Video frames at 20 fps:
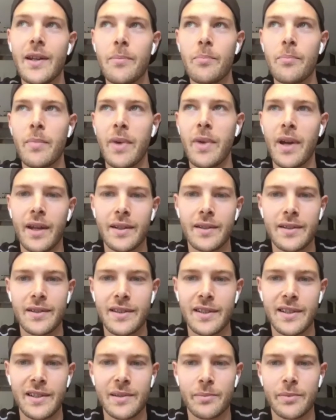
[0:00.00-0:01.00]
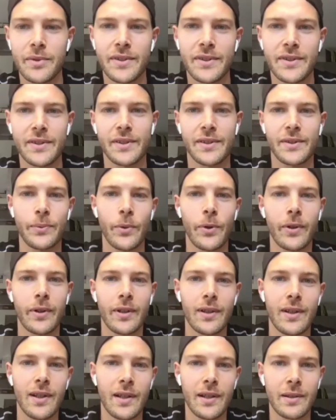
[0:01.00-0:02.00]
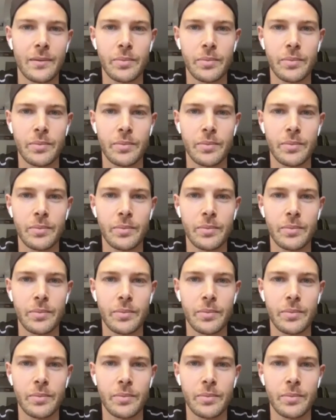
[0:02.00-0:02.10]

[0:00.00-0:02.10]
man team is, is working, like